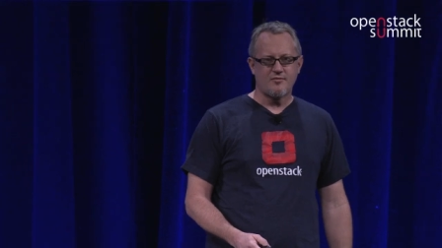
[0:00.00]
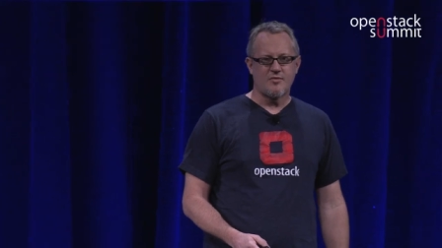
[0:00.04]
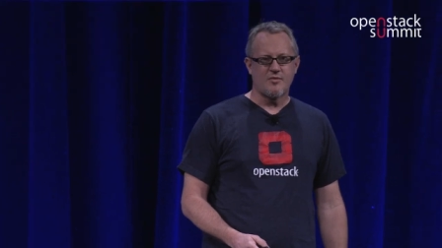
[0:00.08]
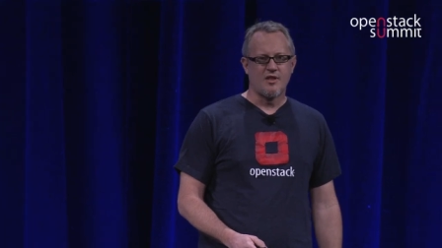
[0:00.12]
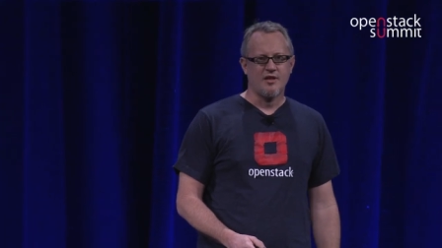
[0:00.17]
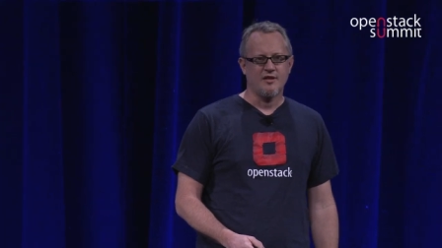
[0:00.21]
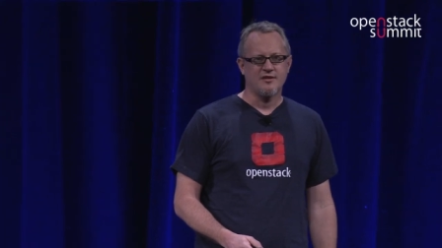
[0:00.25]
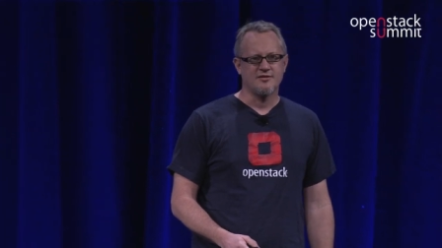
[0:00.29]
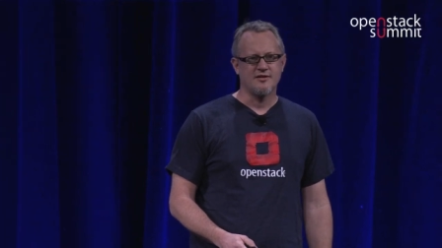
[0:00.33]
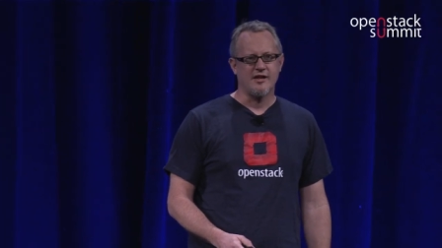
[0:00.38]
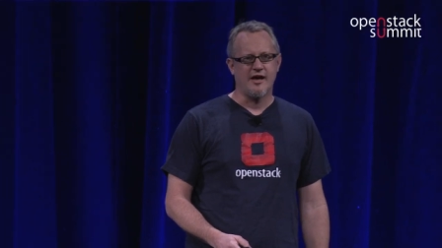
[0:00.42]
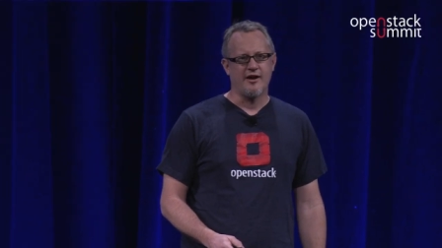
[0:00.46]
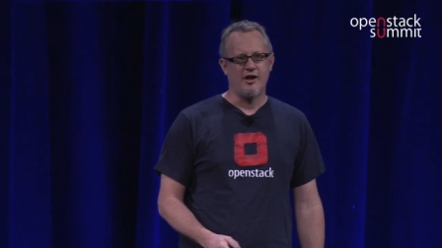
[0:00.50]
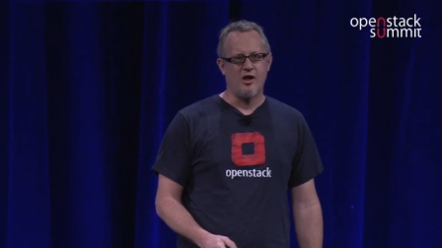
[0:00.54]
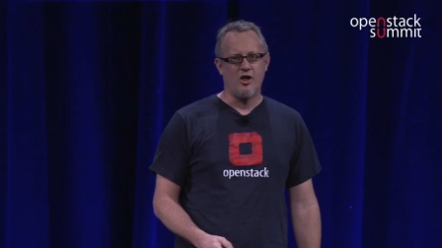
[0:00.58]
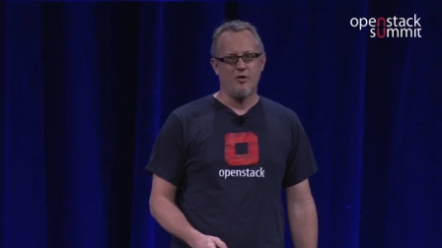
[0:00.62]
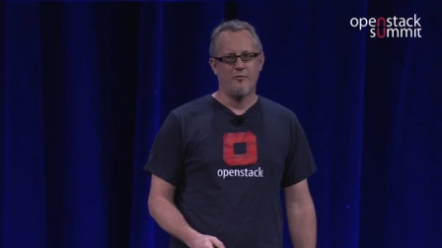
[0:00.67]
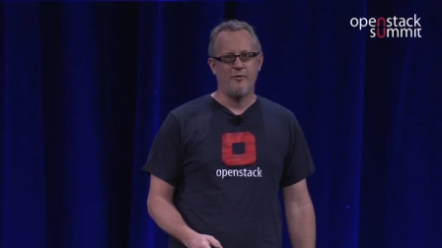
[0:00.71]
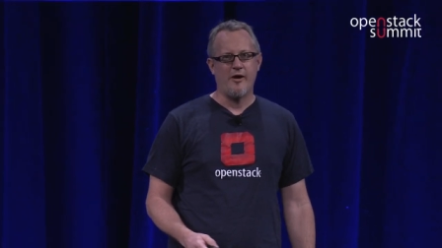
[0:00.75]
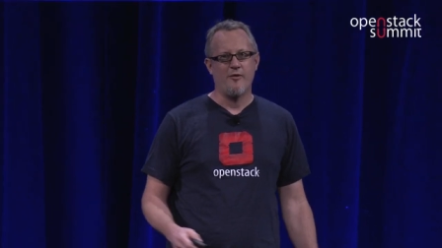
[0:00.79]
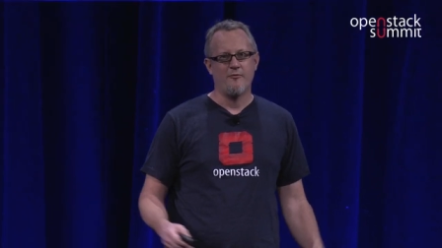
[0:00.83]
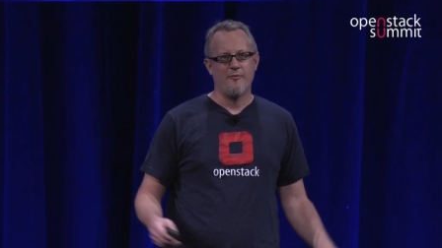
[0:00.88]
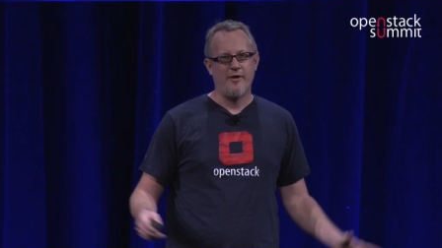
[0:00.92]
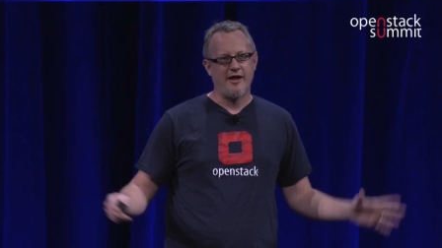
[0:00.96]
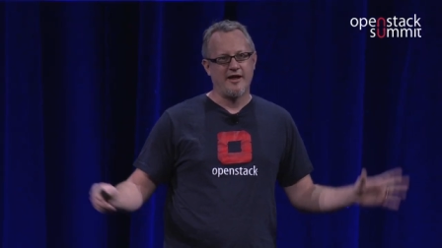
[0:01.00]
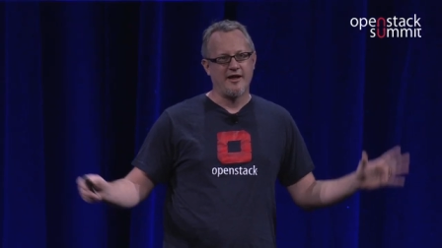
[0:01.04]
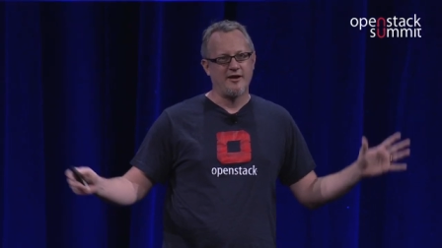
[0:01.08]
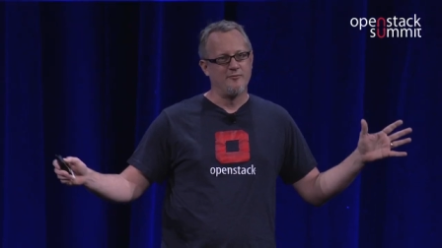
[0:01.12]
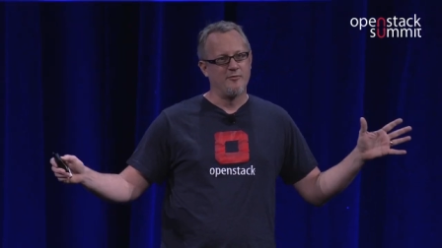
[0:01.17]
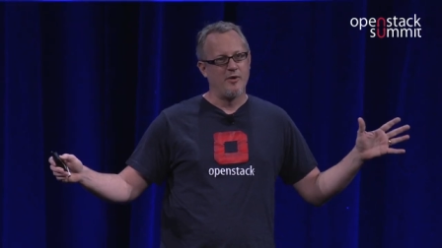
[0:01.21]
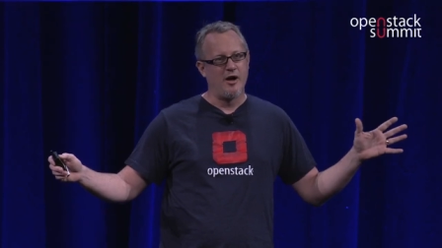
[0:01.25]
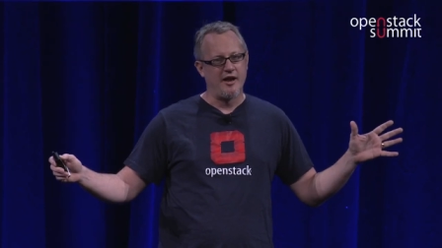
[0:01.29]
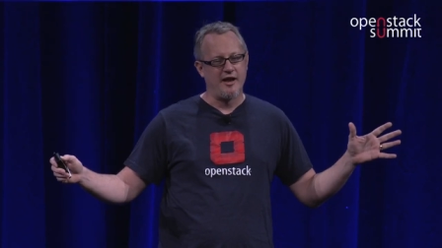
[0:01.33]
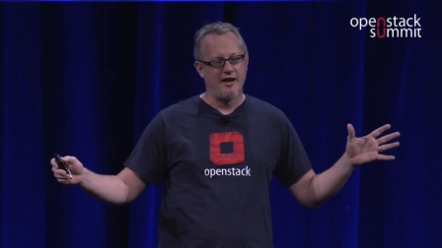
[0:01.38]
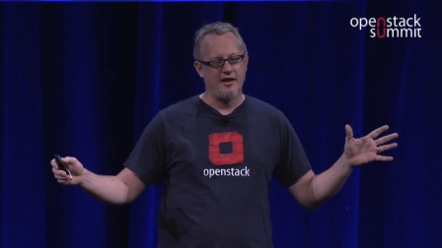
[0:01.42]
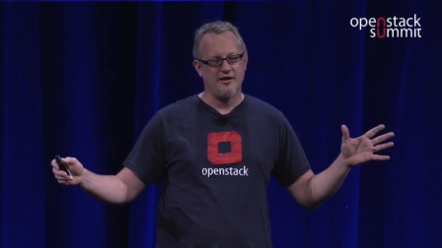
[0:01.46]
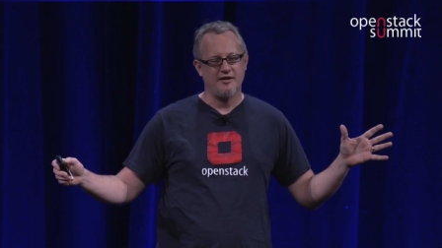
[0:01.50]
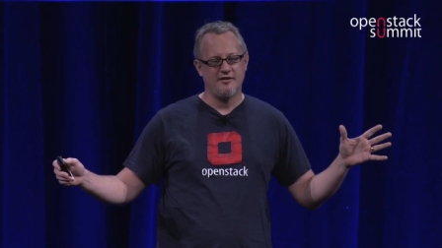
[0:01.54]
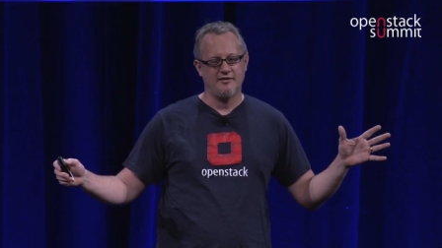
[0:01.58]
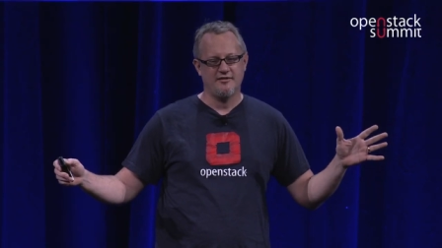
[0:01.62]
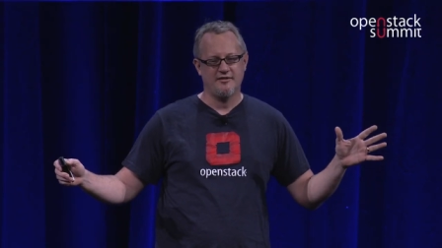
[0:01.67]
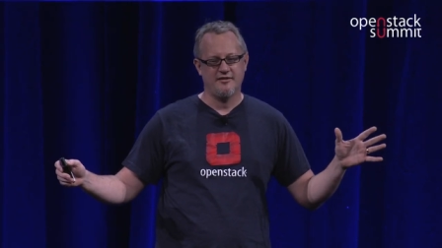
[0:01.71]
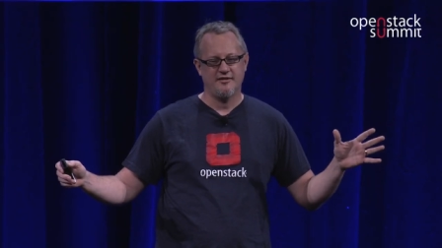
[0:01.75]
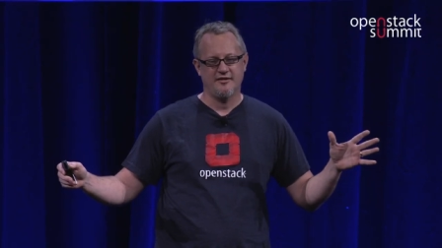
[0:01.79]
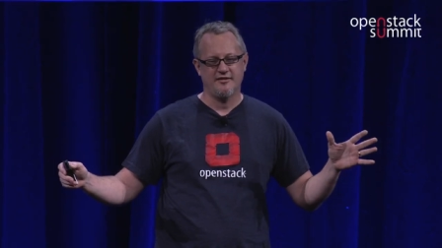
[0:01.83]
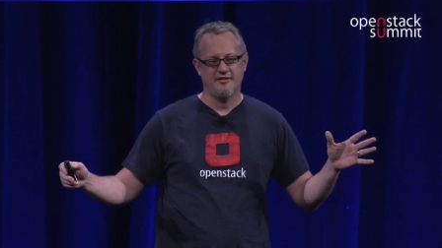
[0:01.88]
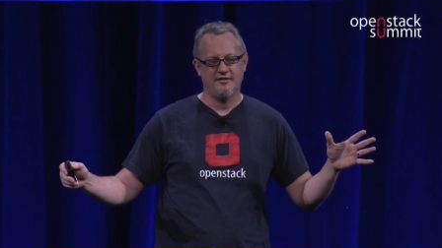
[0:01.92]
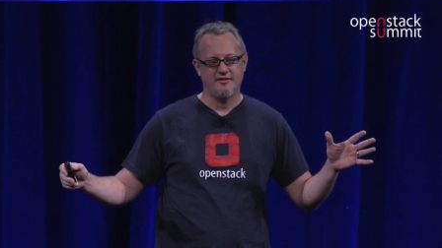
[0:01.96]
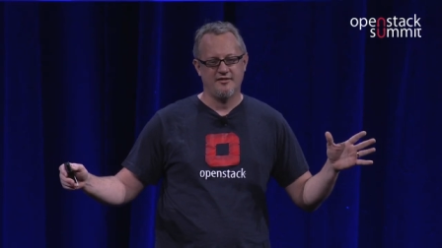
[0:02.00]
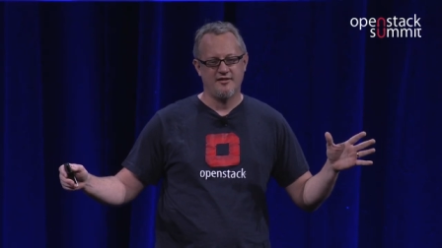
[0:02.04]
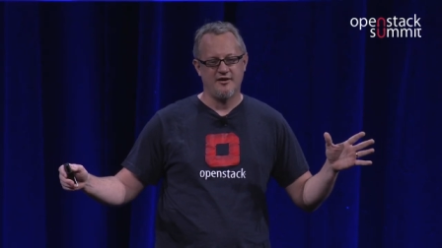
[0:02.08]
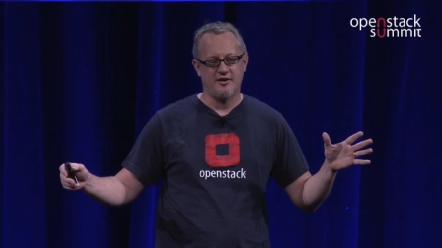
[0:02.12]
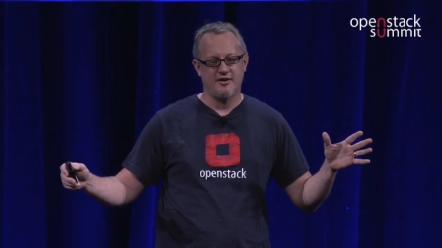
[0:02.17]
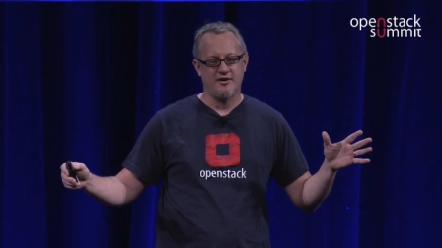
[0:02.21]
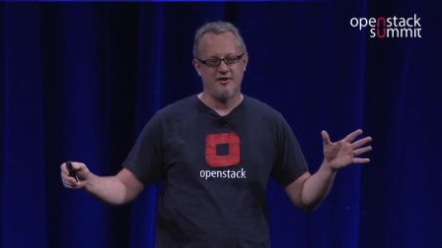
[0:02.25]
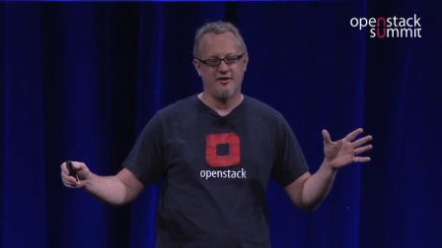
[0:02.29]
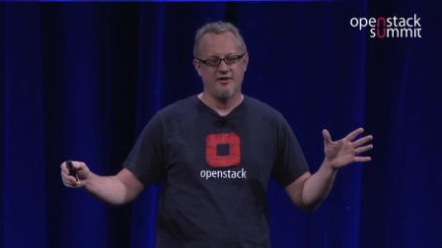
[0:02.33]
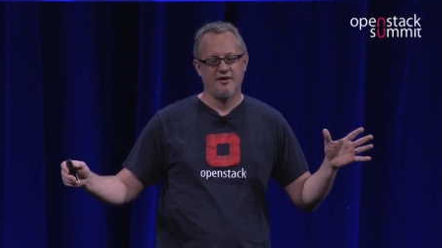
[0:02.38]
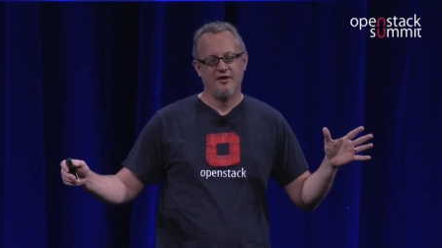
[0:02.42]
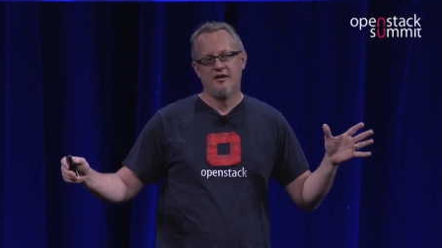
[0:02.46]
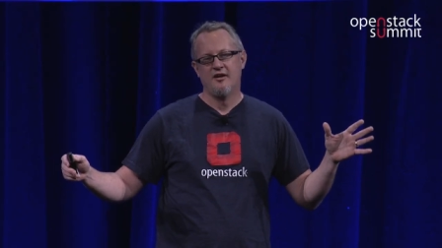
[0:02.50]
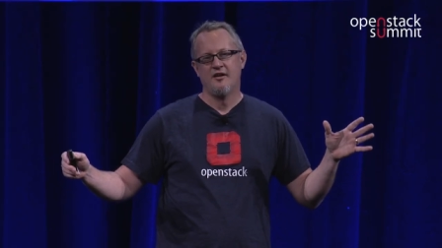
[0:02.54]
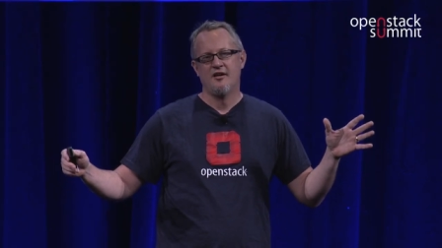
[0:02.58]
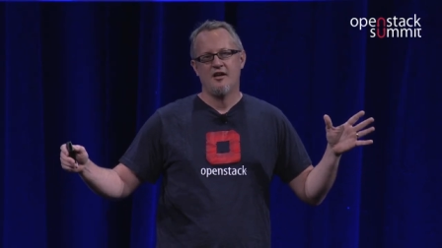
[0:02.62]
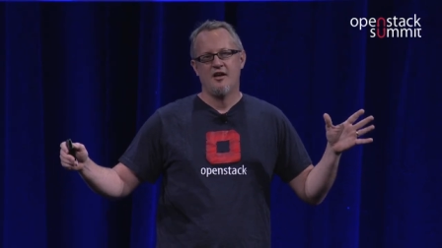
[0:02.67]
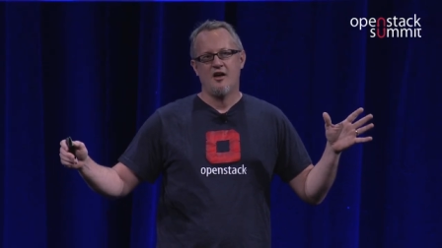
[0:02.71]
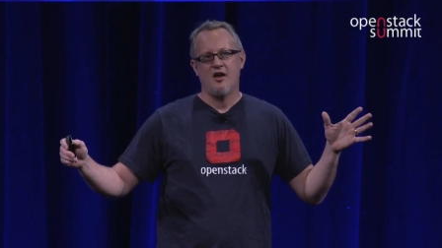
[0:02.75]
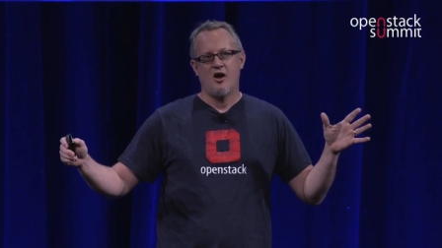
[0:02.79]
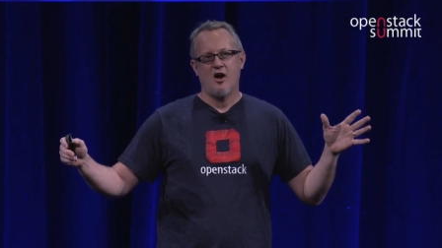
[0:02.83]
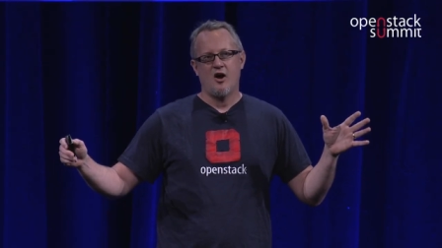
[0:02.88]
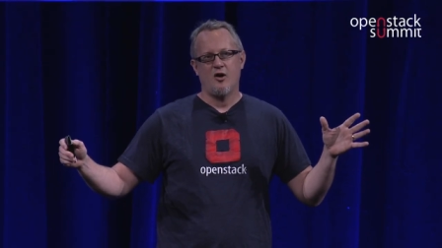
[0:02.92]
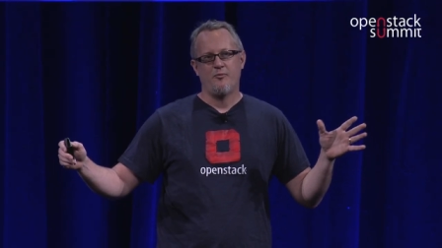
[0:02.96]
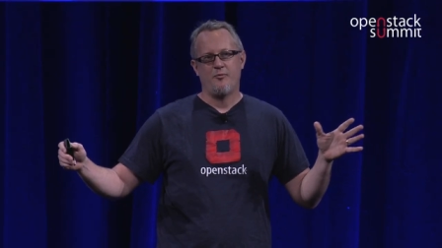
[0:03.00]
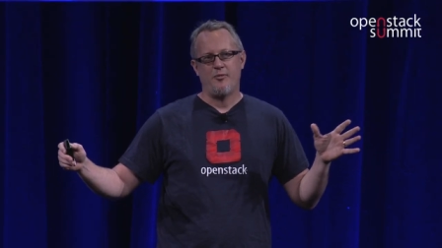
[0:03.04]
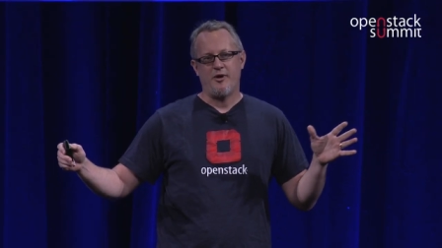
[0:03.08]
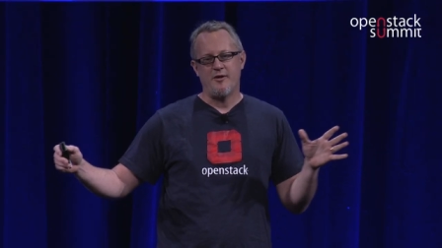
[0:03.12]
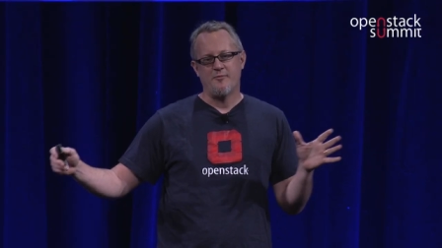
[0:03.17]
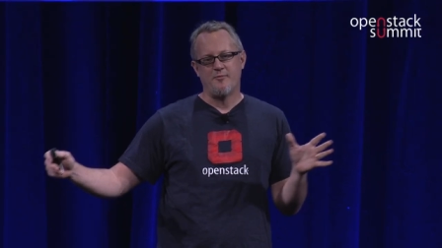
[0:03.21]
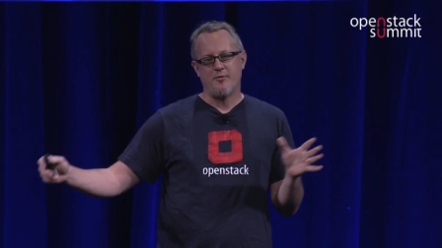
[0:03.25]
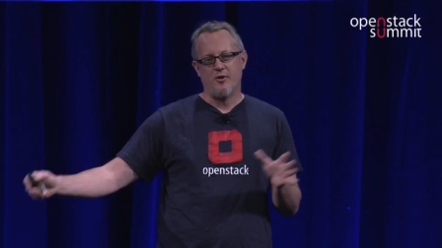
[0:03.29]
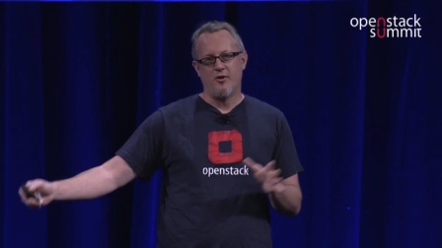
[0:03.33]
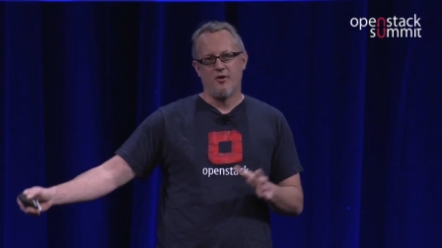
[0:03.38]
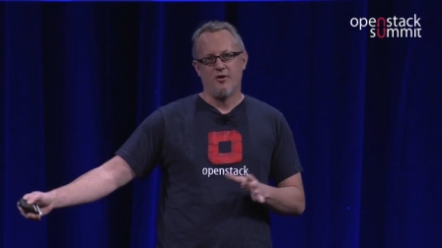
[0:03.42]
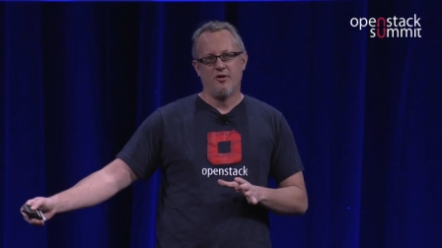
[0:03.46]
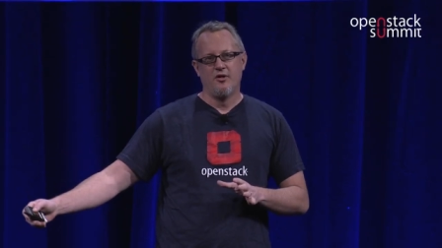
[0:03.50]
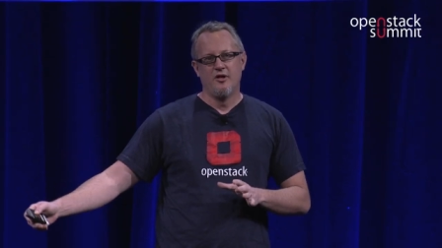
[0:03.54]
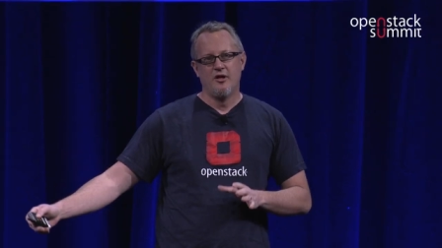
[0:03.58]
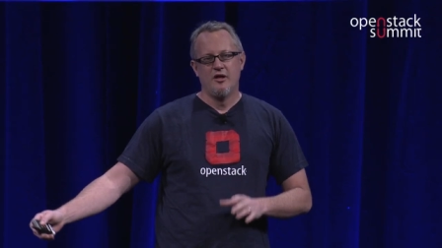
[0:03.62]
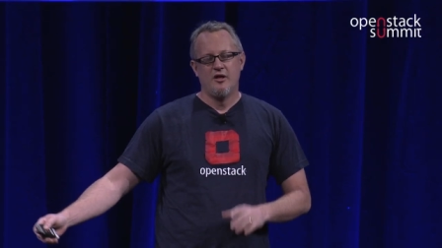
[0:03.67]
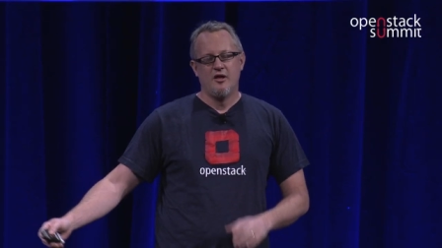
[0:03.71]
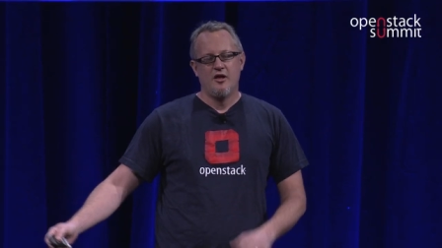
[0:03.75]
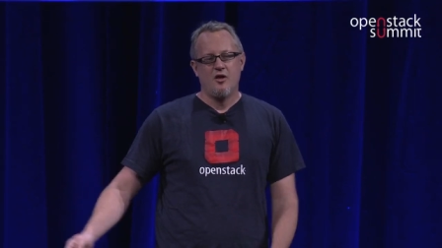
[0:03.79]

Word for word: It's not all about making money. There are people,